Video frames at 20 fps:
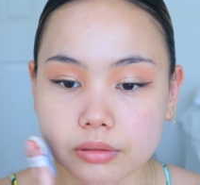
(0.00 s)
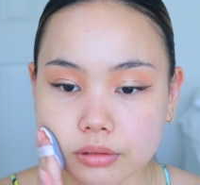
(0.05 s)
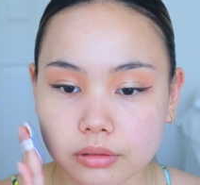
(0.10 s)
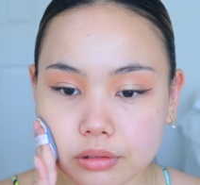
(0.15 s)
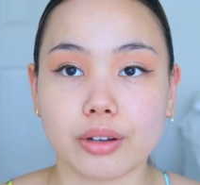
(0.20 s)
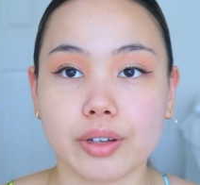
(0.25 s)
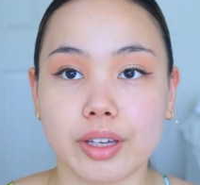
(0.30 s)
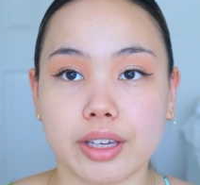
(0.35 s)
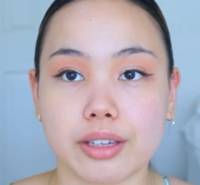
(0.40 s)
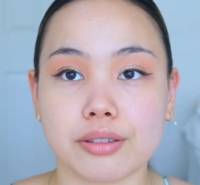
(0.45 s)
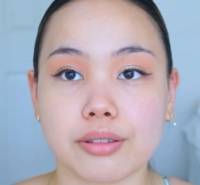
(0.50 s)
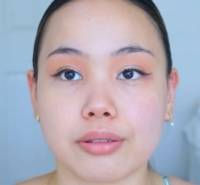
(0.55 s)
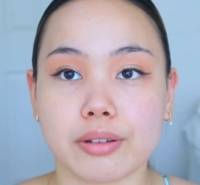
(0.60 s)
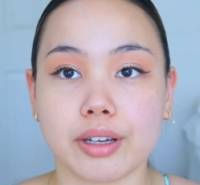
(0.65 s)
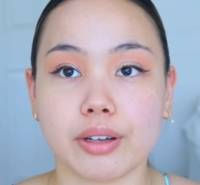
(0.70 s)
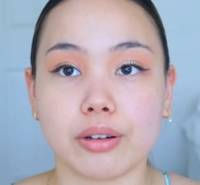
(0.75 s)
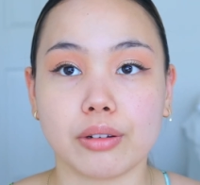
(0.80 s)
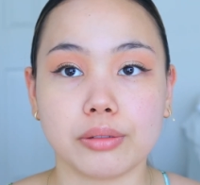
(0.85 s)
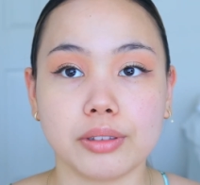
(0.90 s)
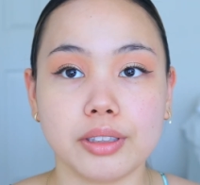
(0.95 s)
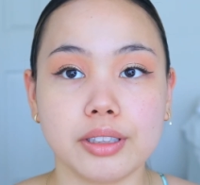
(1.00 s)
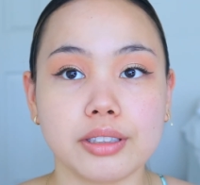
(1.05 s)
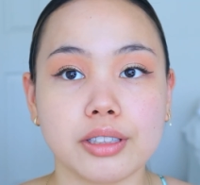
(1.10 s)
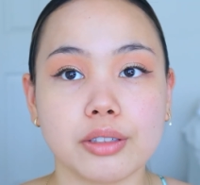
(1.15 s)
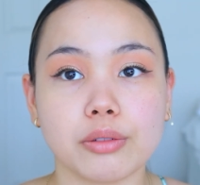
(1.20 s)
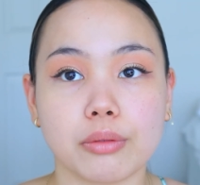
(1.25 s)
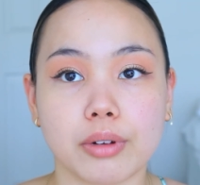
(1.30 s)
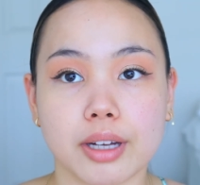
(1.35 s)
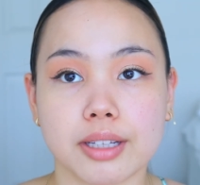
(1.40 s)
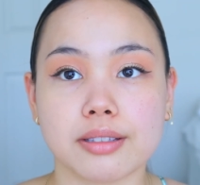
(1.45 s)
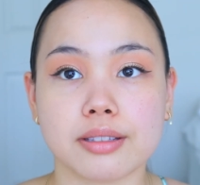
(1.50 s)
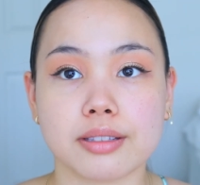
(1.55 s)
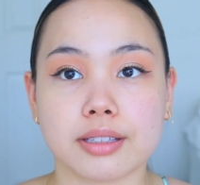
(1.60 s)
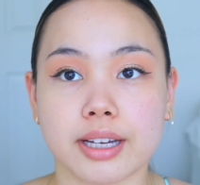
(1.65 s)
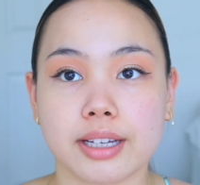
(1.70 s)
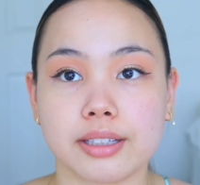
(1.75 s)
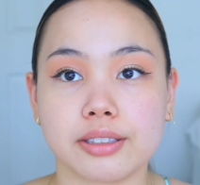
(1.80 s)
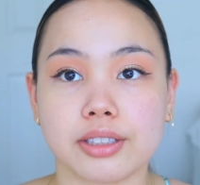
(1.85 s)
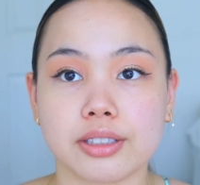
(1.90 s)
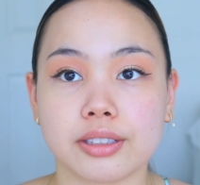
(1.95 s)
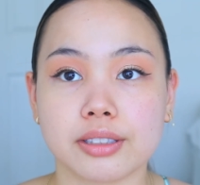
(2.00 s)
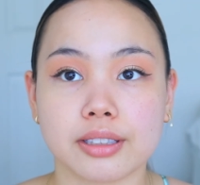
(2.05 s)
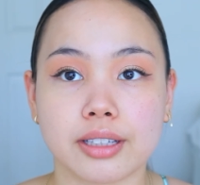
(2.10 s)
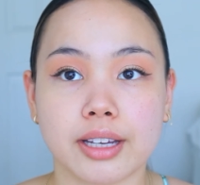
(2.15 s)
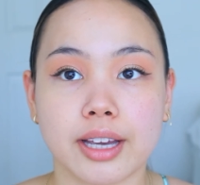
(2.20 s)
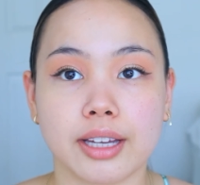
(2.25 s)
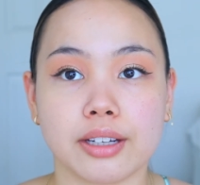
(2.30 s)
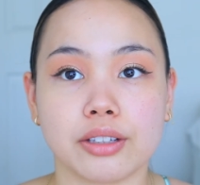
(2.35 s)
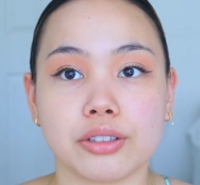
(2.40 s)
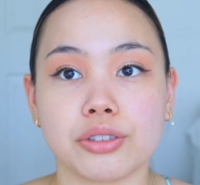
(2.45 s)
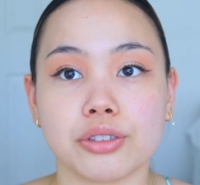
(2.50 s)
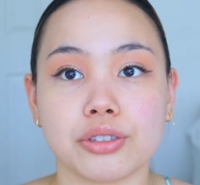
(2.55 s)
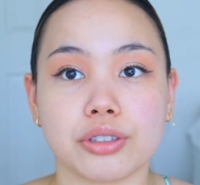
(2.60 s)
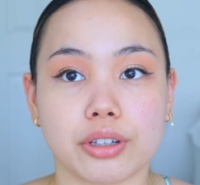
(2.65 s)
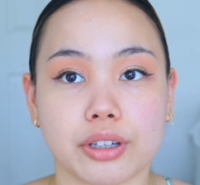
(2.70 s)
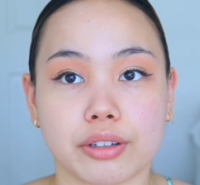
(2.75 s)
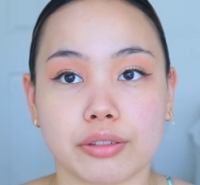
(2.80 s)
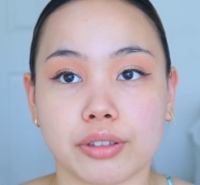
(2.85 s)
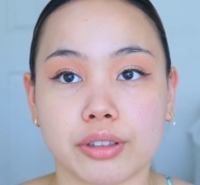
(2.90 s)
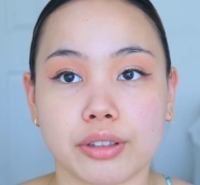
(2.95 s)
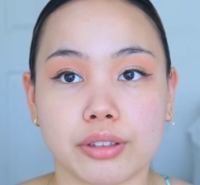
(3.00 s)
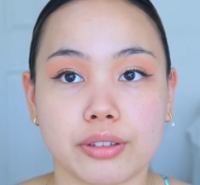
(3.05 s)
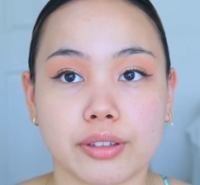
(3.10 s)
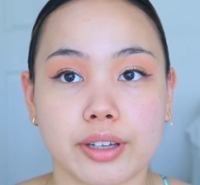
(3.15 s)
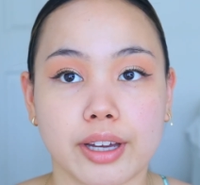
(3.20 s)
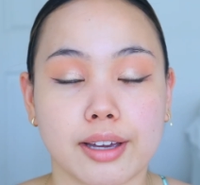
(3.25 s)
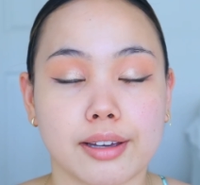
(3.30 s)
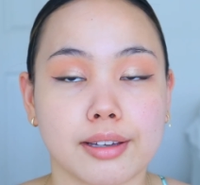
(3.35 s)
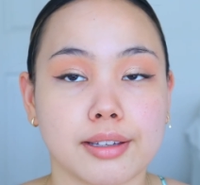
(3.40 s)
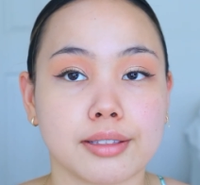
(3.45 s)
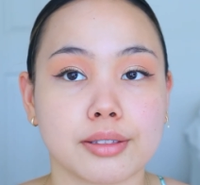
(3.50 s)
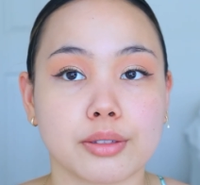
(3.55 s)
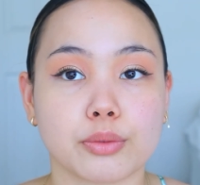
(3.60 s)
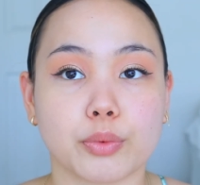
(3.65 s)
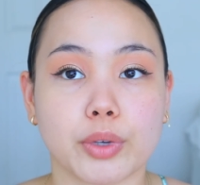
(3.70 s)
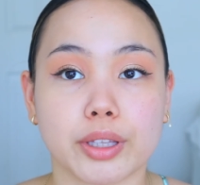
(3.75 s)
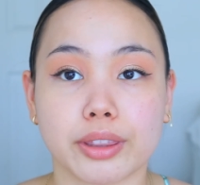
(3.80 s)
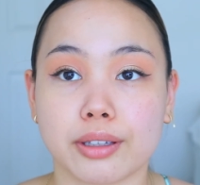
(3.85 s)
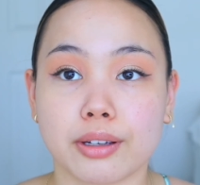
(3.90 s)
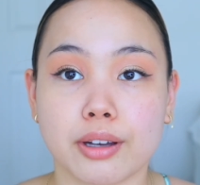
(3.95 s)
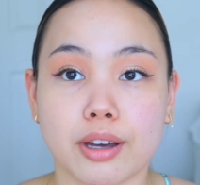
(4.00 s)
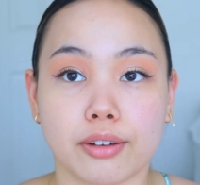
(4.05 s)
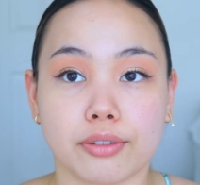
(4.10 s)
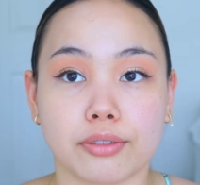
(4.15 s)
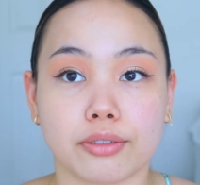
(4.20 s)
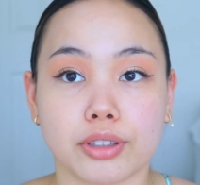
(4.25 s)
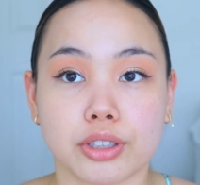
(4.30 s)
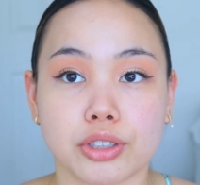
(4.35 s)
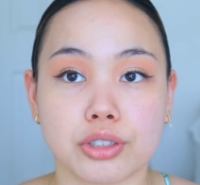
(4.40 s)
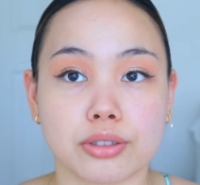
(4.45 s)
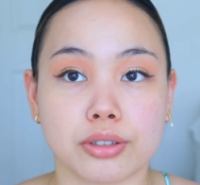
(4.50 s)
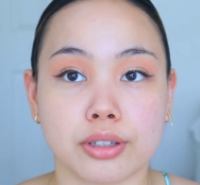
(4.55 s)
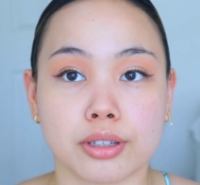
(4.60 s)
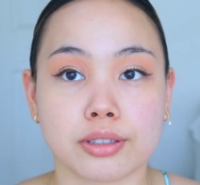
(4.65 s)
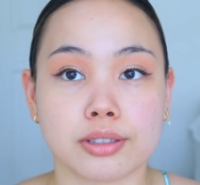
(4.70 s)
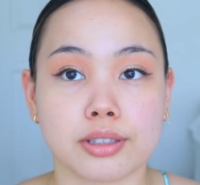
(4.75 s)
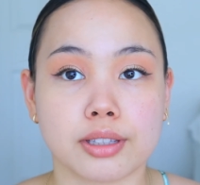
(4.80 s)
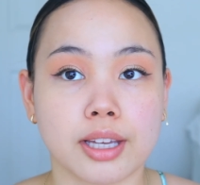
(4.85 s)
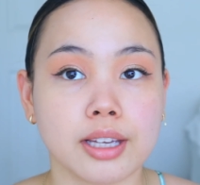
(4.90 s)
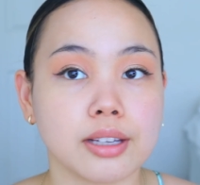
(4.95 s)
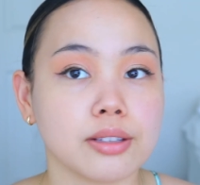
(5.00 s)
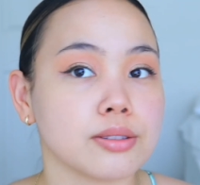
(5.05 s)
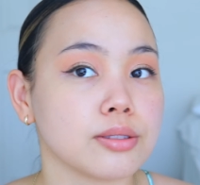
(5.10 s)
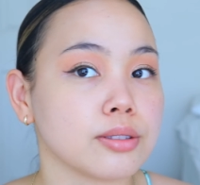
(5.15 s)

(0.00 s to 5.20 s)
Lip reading: Okay, so I only did one side just to kind of share with you guys what the coverage looks like.